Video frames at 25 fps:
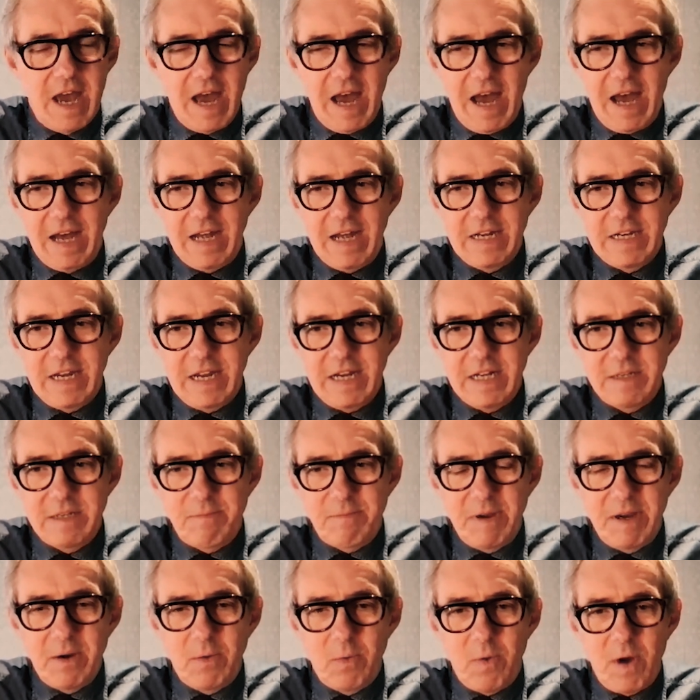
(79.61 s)
And it's
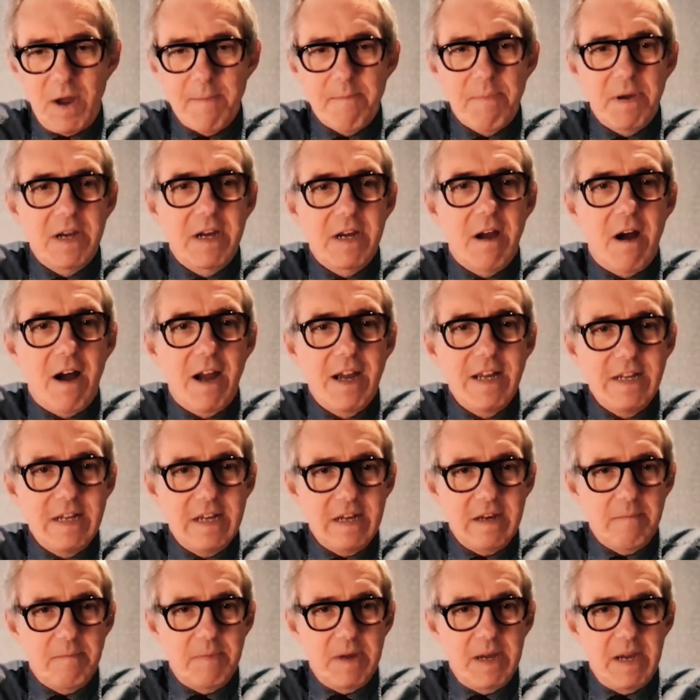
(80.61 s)
been quite
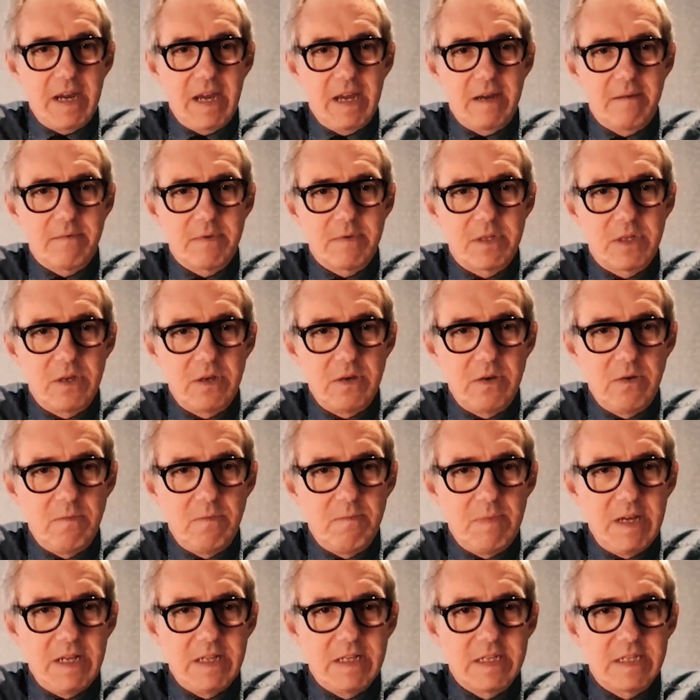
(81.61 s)
beguiling being able to
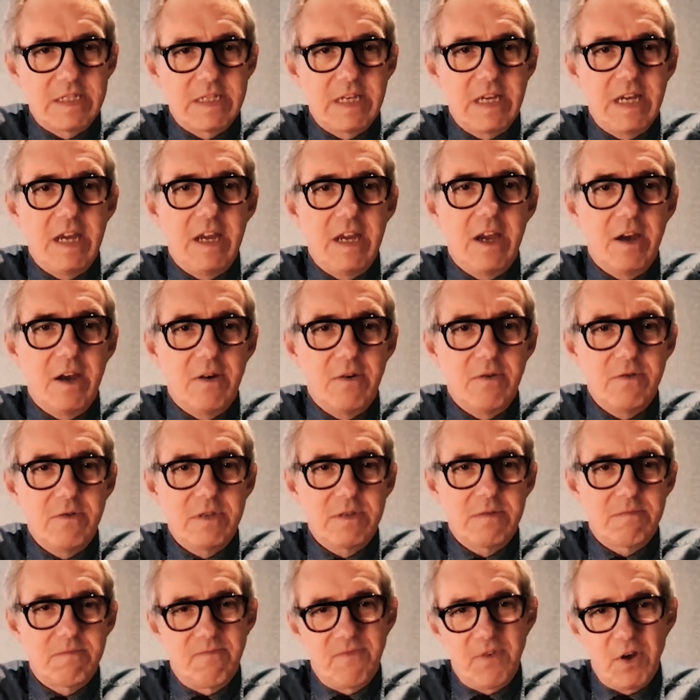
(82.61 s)
meet the
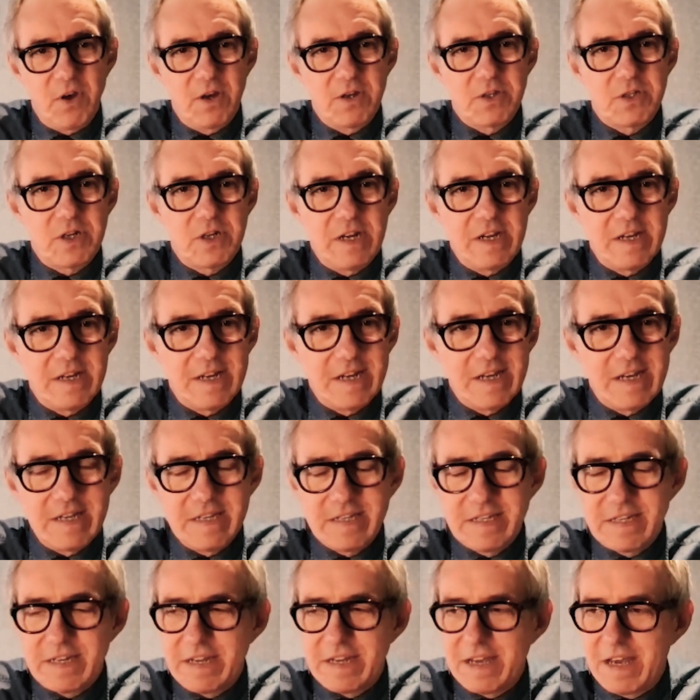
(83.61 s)
CEOs, virtually at
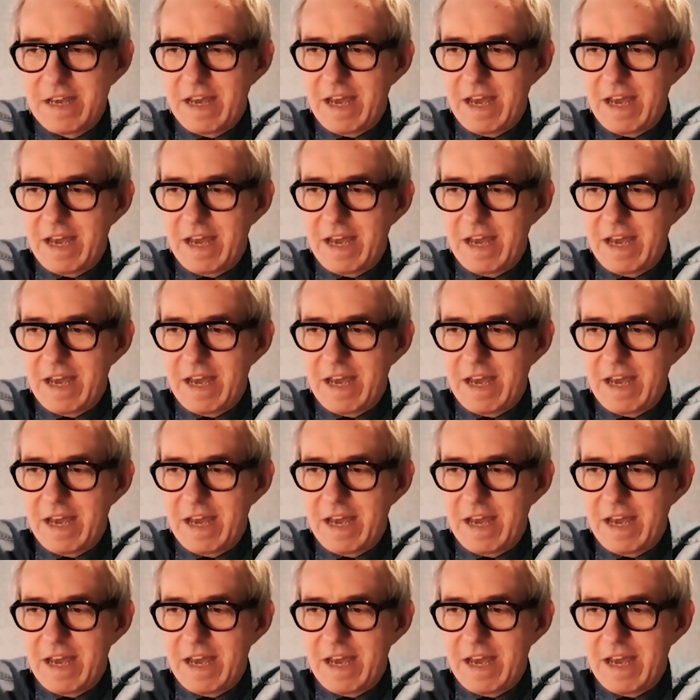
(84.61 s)
least,